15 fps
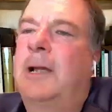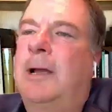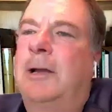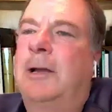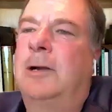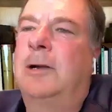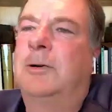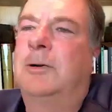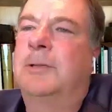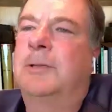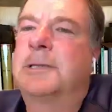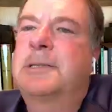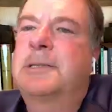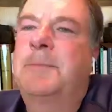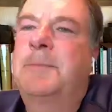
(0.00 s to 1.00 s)
that some of our
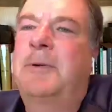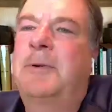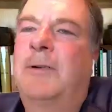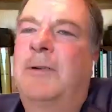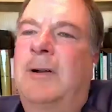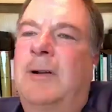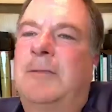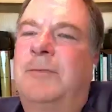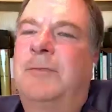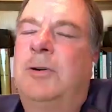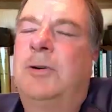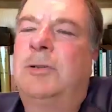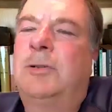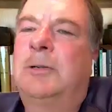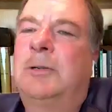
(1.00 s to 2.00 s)
vulnerable
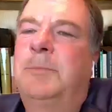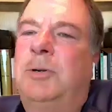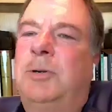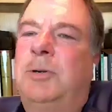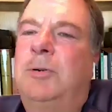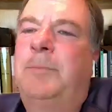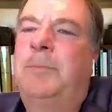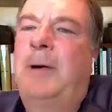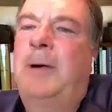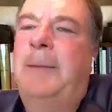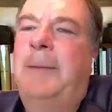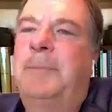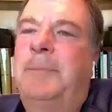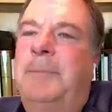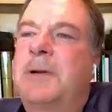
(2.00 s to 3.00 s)
population have
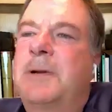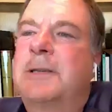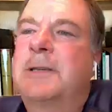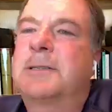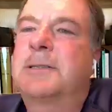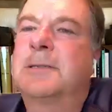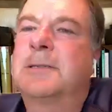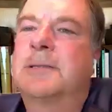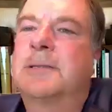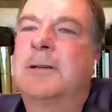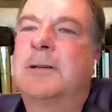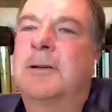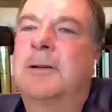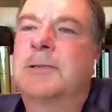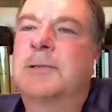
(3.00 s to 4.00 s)
already expressed is there are
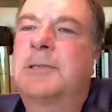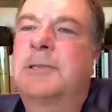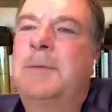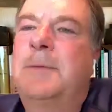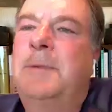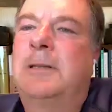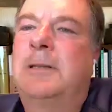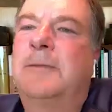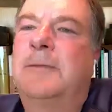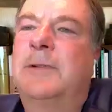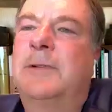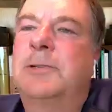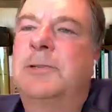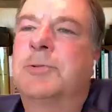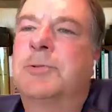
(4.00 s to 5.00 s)
some individuals
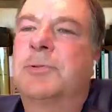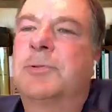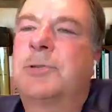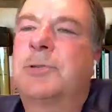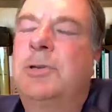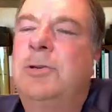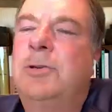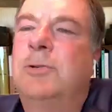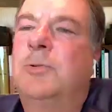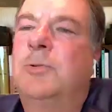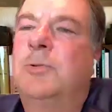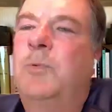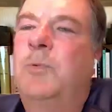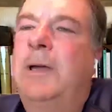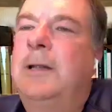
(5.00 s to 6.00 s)
who, when and if given the
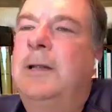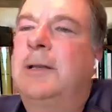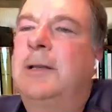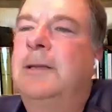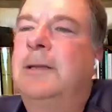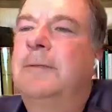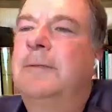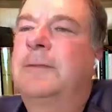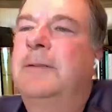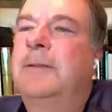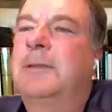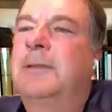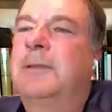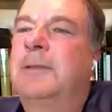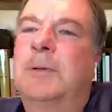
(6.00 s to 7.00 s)
opportunity to
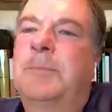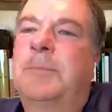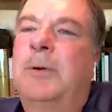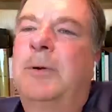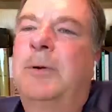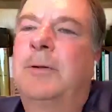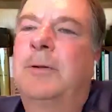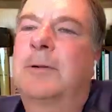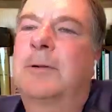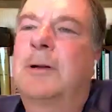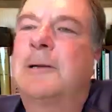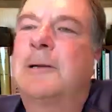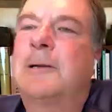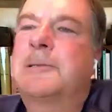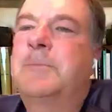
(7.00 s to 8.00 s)
return with protocols in
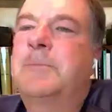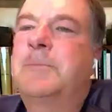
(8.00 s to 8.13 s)
place, are